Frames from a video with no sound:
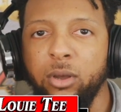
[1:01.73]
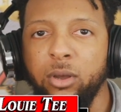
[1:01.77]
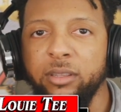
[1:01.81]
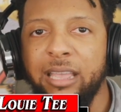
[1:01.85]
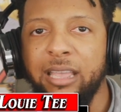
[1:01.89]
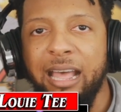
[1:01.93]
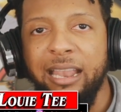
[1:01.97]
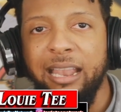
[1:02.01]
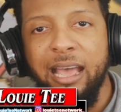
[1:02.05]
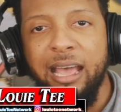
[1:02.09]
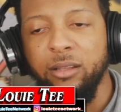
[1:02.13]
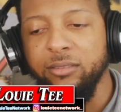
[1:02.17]

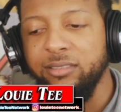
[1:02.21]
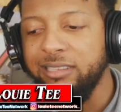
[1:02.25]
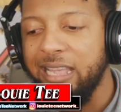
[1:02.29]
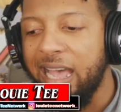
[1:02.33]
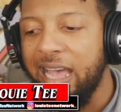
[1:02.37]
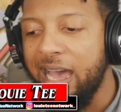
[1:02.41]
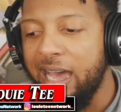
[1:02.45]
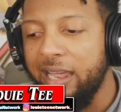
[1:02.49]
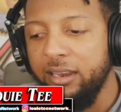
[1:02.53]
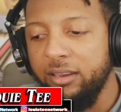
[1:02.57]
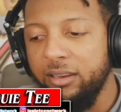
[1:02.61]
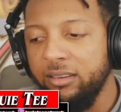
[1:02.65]
Y'all
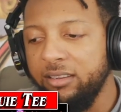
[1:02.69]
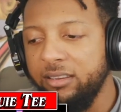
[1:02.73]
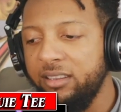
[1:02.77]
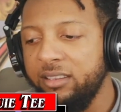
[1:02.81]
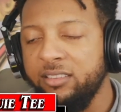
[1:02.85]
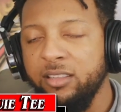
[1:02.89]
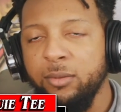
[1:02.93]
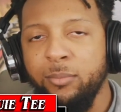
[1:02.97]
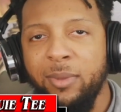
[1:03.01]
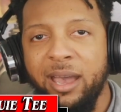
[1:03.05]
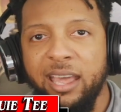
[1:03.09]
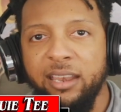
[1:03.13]
outside in
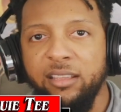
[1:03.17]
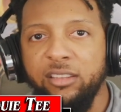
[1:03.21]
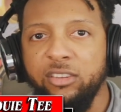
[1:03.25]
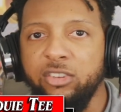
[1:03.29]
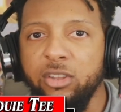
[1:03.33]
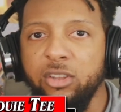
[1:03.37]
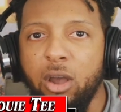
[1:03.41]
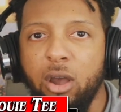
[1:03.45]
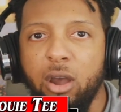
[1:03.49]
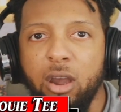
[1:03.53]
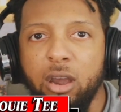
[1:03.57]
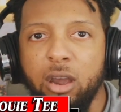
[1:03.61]
somebody's
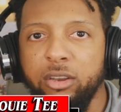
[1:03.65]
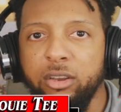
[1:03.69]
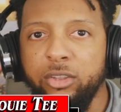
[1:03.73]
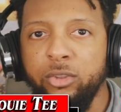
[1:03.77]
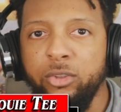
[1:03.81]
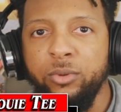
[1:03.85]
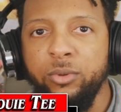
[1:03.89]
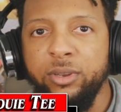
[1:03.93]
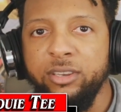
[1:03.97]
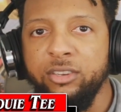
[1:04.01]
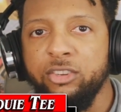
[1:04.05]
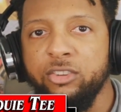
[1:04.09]
yard, or
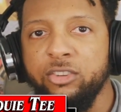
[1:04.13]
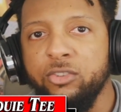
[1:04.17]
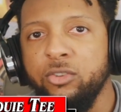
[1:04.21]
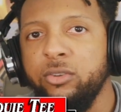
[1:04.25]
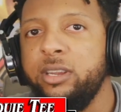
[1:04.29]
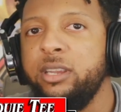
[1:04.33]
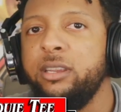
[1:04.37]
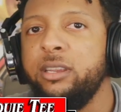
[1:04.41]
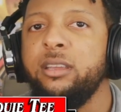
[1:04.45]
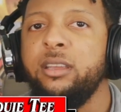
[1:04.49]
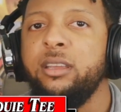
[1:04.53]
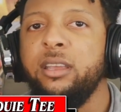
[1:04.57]
you in the
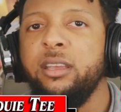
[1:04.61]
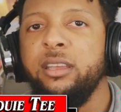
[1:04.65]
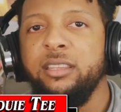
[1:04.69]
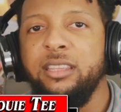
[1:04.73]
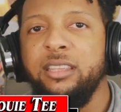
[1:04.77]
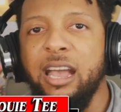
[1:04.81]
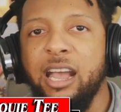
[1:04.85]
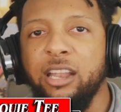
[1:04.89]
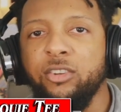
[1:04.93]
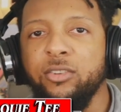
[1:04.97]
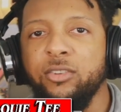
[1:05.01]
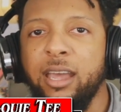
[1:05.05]
street,
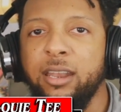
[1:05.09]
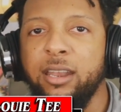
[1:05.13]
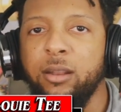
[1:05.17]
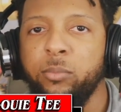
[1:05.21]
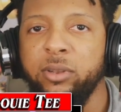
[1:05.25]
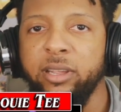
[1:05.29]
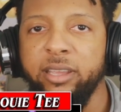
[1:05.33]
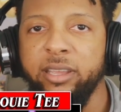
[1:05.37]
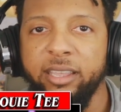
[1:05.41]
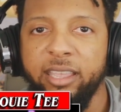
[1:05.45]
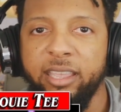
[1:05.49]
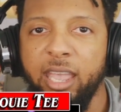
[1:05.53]
y'all trying to
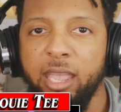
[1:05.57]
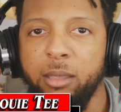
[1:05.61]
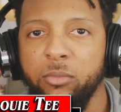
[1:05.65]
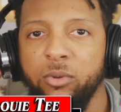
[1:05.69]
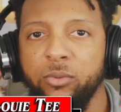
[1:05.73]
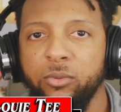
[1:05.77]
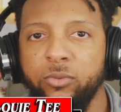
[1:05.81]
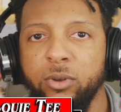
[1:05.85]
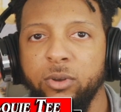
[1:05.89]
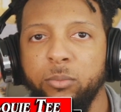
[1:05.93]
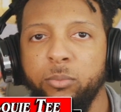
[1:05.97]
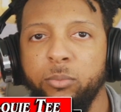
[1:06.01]
play a game of
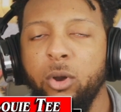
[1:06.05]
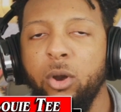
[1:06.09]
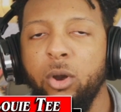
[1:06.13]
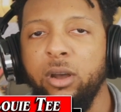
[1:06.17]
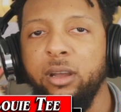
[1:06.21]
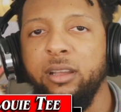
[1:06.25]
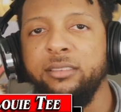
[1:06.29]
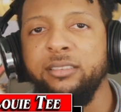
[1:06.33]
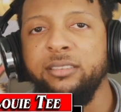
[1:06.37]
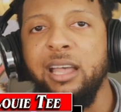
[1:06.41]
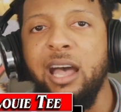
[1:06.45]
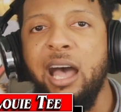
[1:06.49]
football.
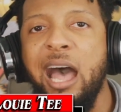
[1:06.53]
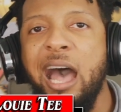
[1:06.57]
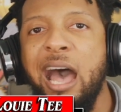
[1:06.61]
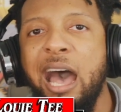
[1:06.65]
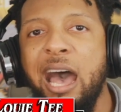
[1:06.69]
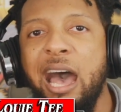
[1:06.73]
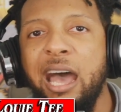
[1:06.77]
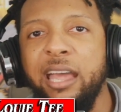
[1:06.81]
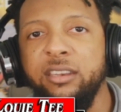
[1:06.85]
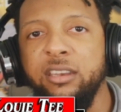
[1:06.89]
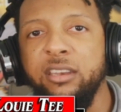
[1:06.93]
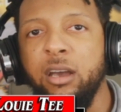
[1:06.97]
It's an
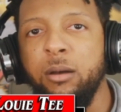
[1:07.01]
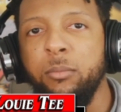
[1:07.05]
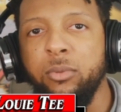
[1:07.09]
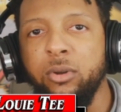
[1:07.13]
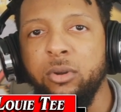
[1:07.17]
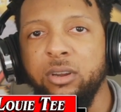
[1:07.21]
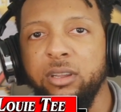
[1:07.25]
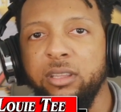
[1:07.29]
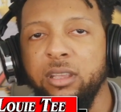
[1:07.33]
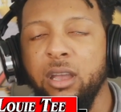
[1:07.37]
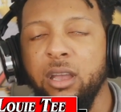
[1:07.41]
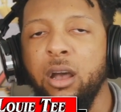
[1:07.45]
odd
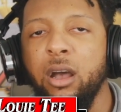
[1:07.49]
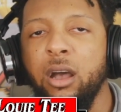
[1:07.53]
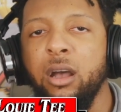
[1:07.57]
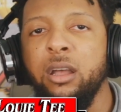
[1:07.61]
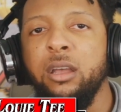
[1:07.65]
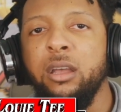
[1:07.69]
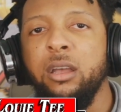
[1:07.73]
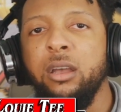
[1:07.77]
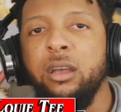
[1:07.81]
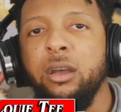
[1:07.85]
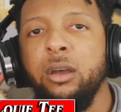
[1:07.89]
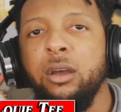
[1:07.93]
number of y'all.
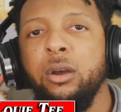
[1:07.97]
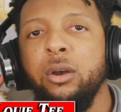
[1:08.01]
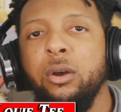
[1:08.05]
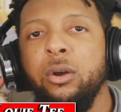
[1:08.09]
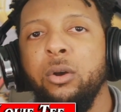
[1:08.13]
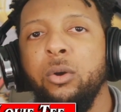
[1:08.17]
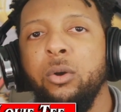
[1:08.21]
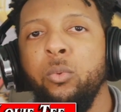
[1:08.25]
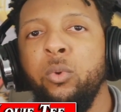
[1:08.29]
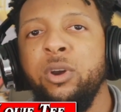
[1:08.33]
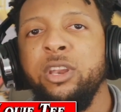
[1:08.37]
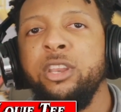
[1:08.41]

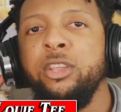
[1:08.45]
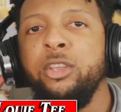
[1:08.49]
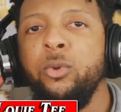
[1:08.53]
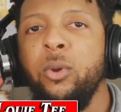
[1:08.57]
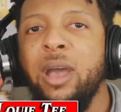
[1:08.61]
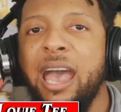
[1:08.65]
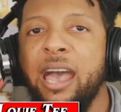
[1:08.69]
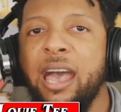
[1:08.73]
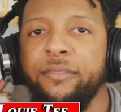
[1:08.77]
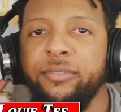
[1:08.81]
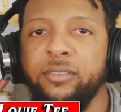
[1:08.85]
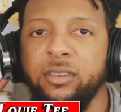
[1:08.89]
What do you
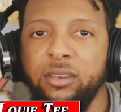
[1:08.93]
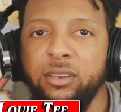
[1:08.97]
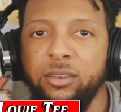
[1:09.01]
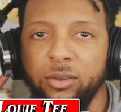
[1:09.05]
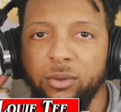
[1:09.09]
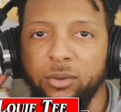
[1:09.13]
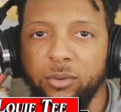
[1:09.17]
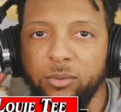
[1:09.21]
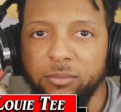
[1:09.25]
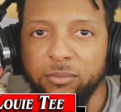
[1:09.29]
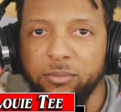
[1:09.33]
have to do?